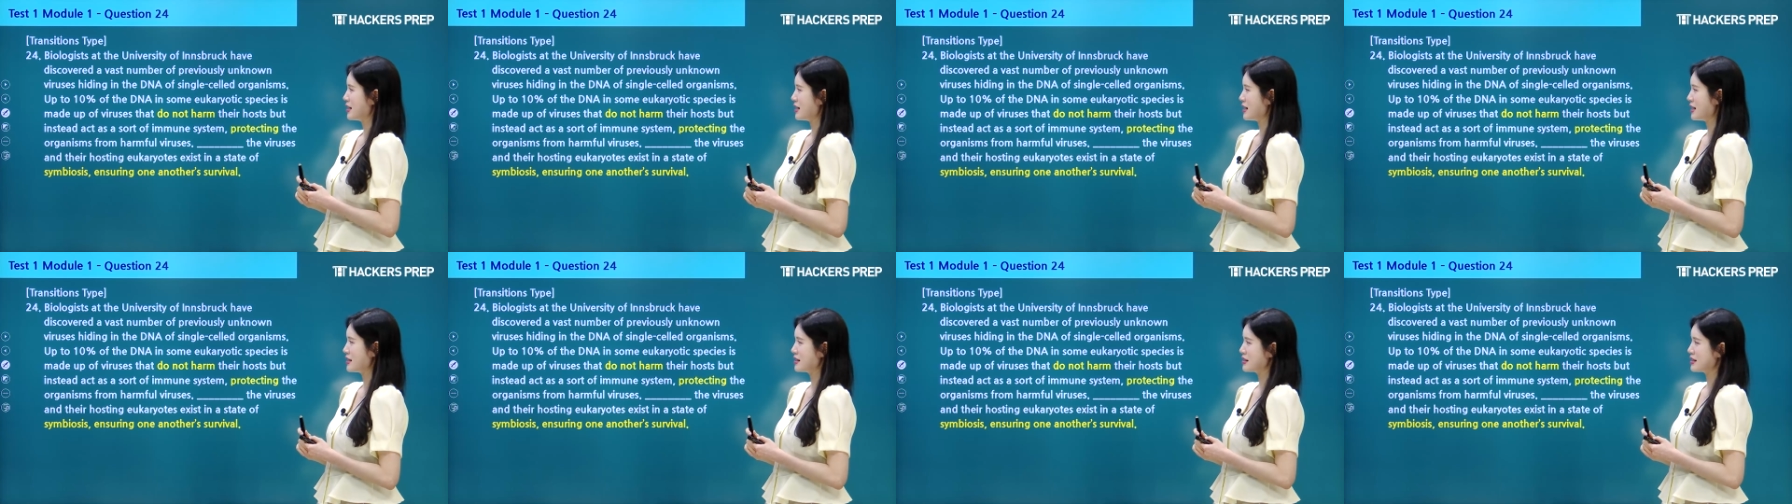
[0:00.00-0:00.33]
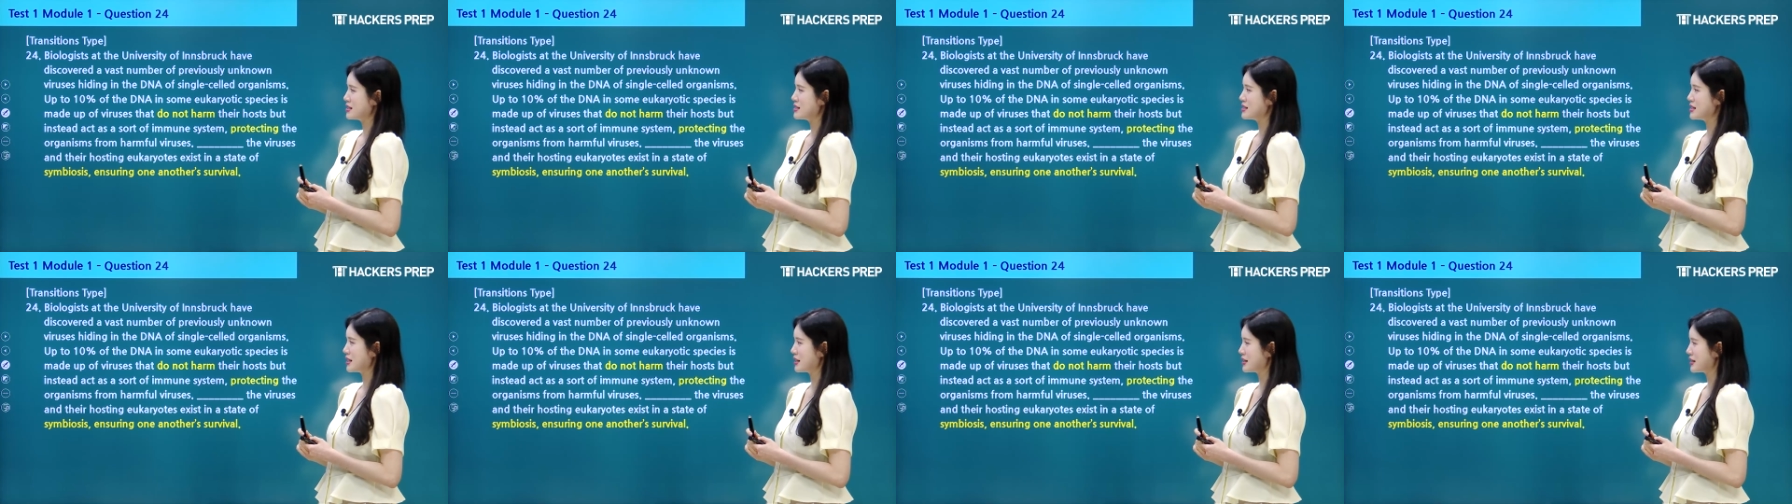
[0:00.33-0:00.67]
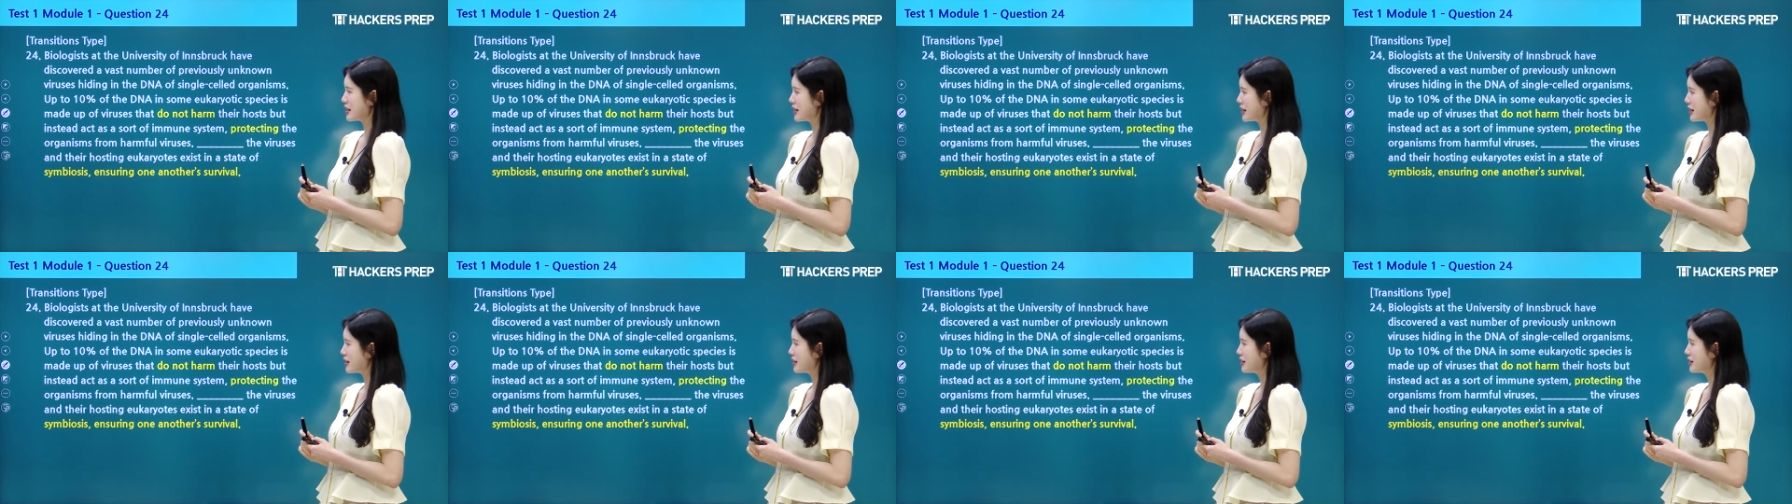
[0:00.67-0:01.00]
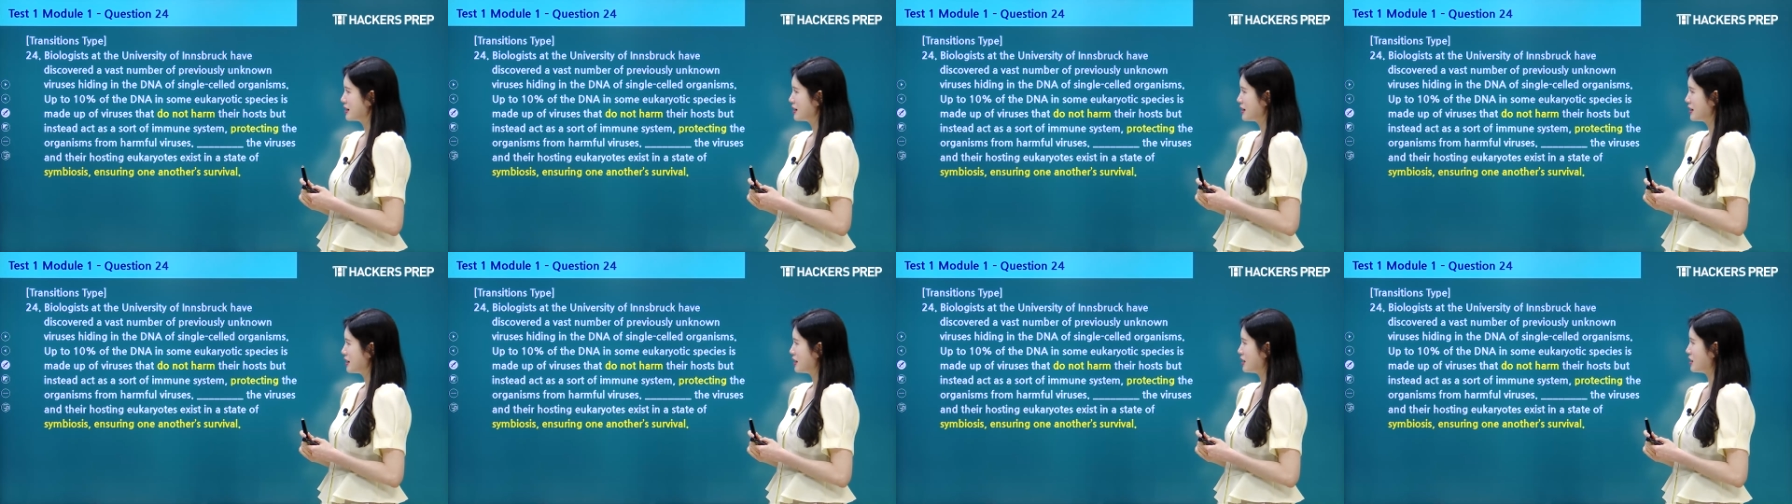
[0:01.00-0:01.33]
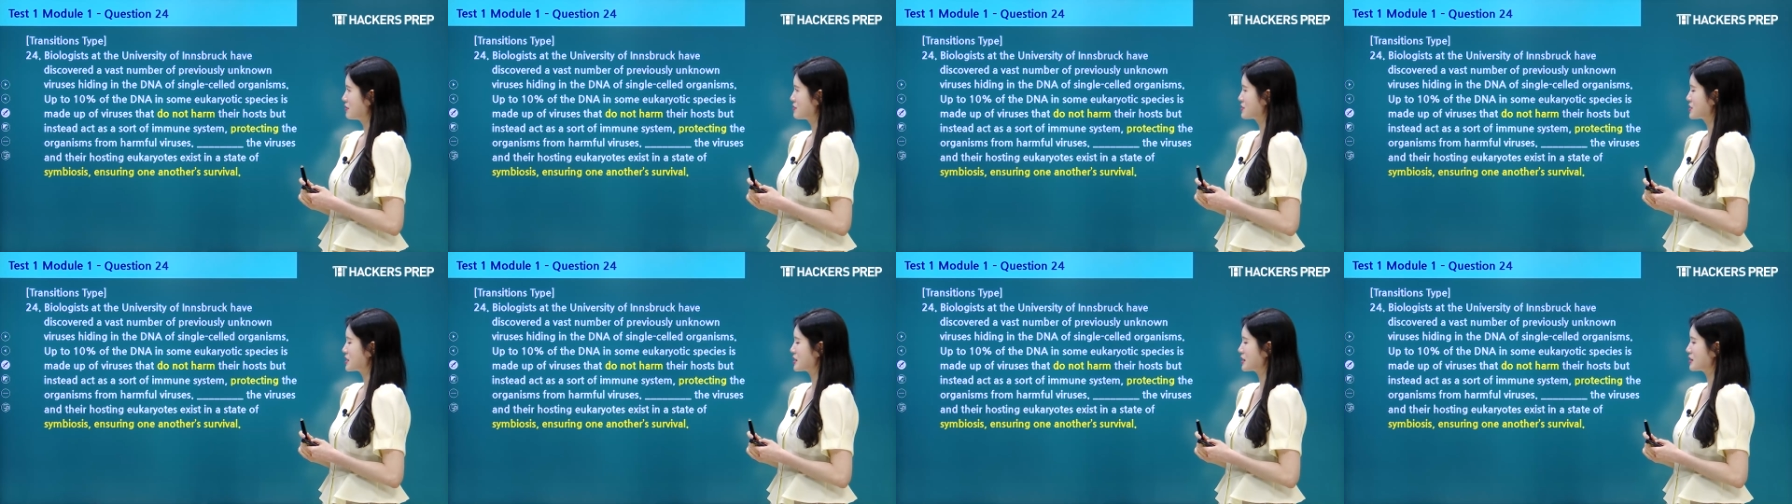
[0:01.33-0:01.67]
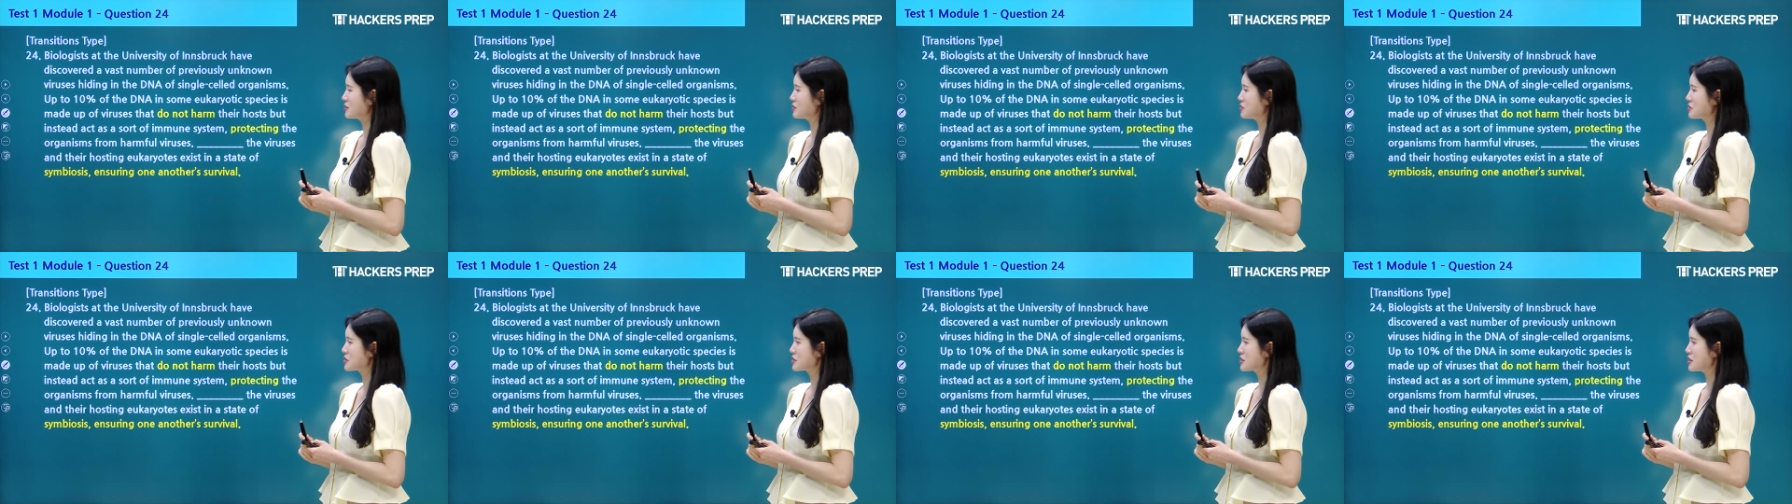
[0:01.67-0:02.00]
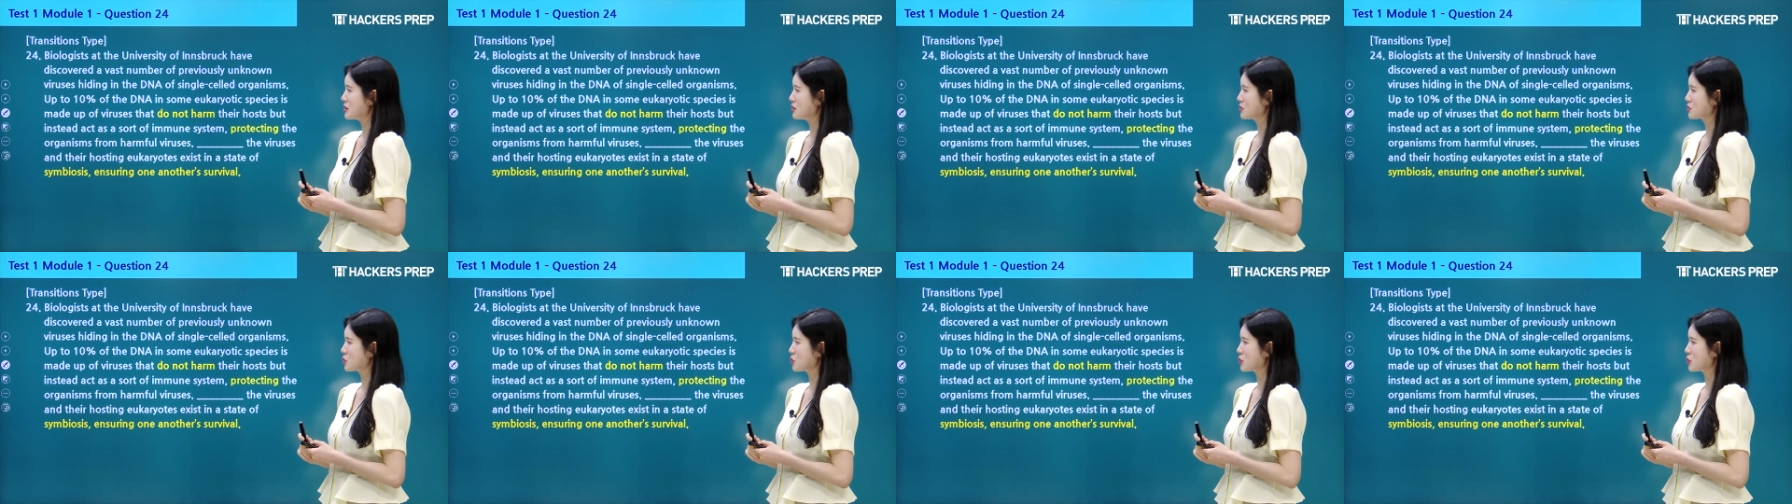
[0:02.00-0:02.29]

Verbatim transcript: in the DNA of single-celled